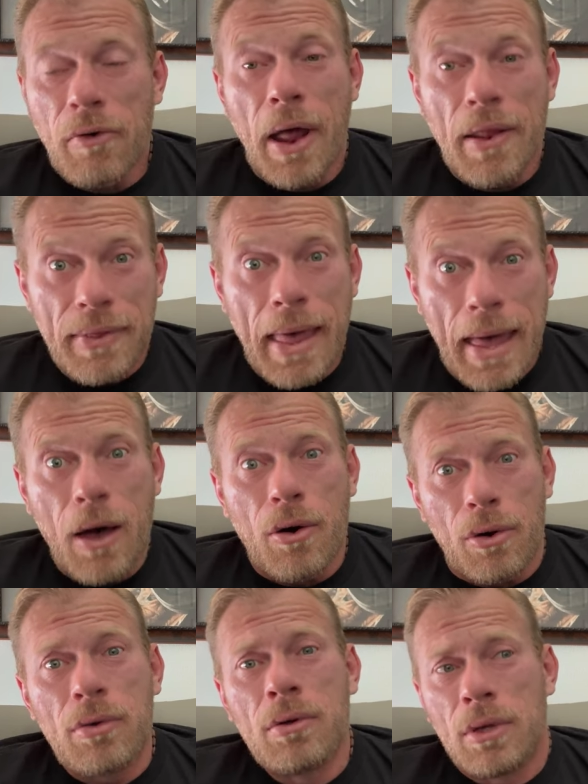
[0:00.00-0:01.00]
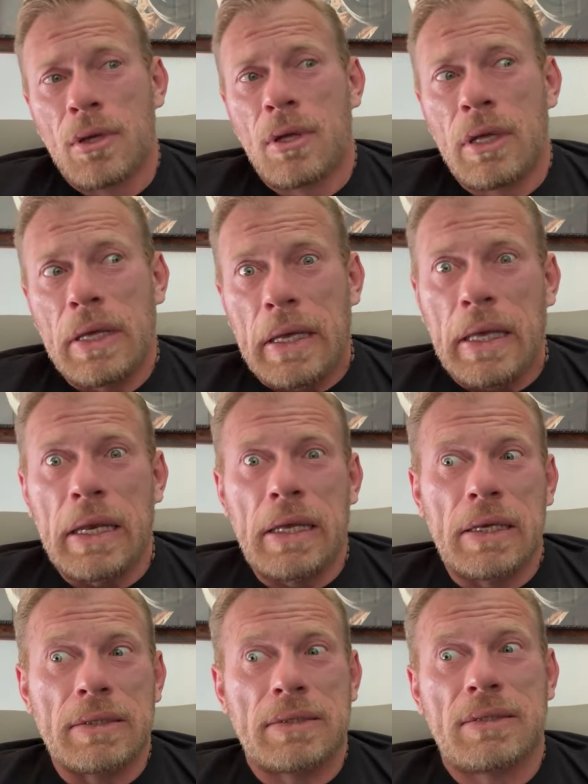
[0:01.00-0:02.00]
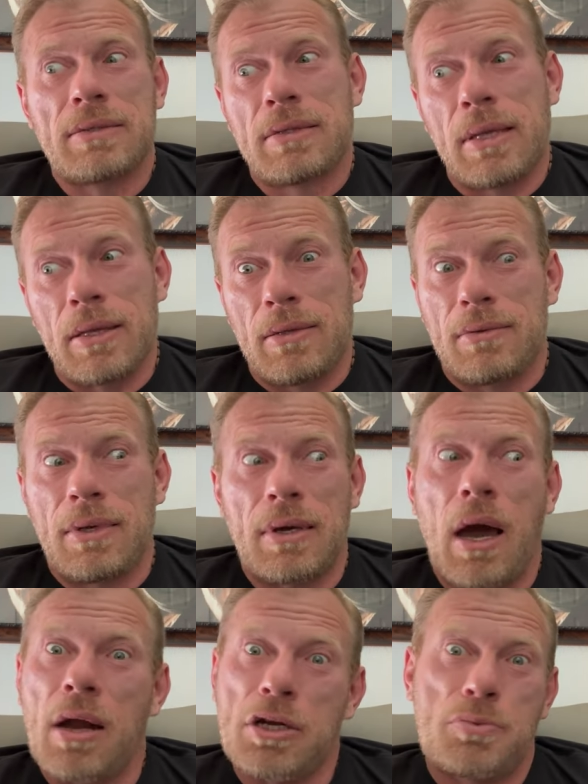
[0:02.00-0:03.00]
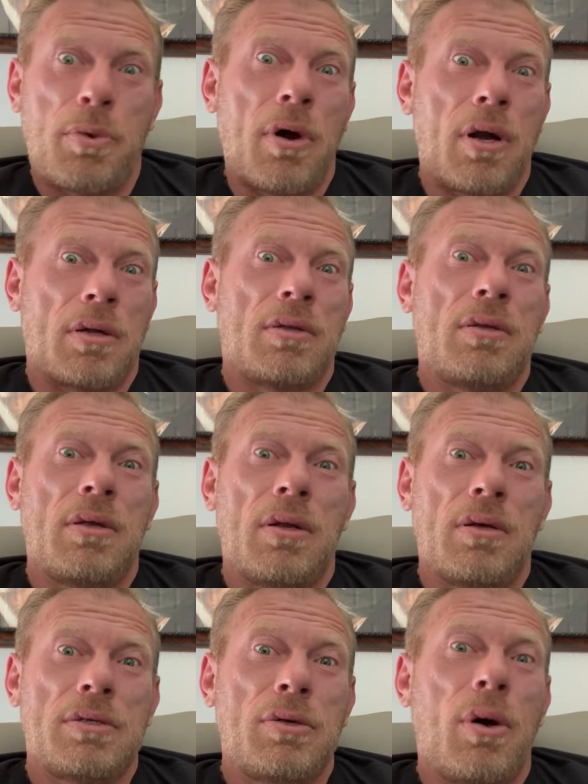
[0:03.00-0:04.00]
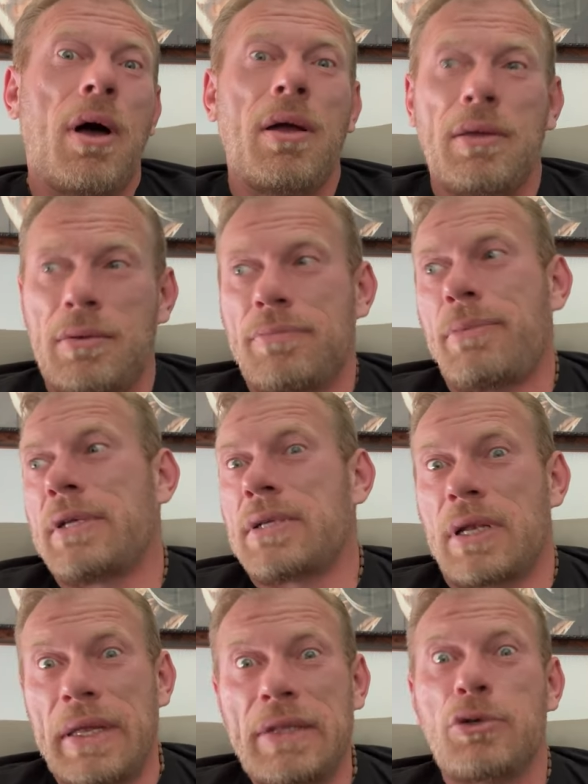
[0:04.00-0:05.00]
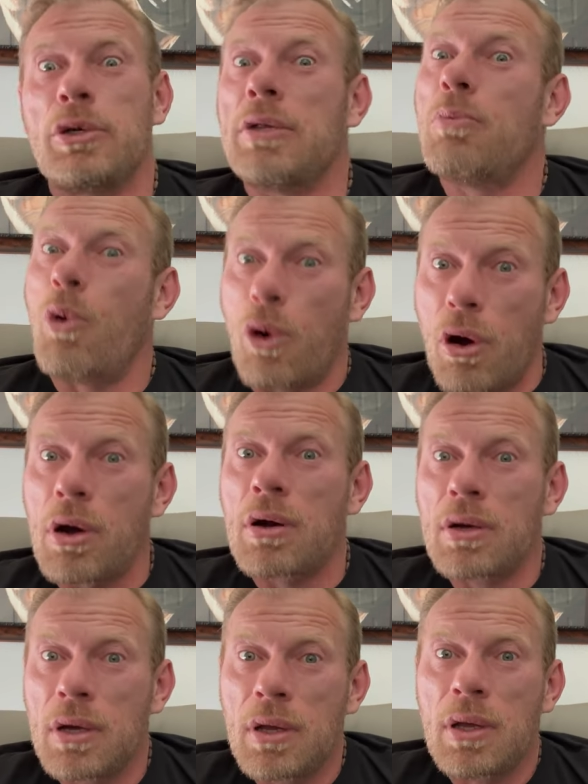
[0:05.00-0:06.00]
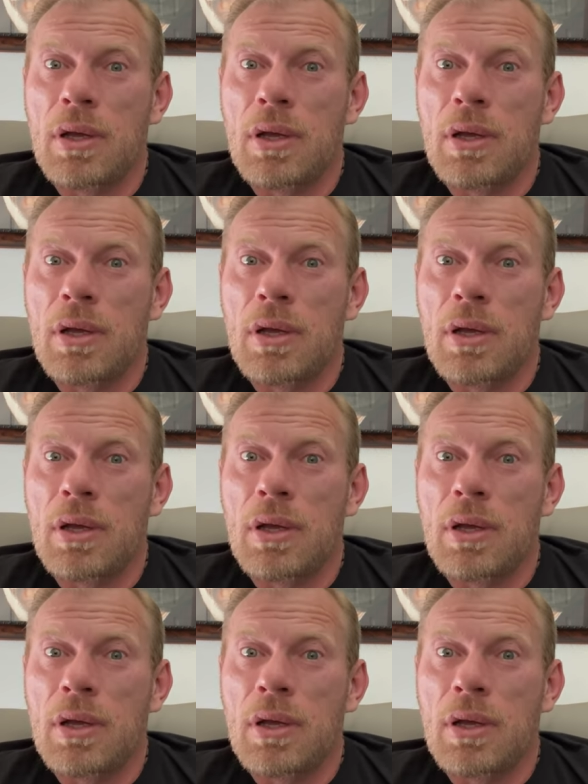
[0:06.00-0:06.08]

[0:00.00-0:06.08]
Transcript: right now, eating is the hardest part, you know. So I basically need to eat more.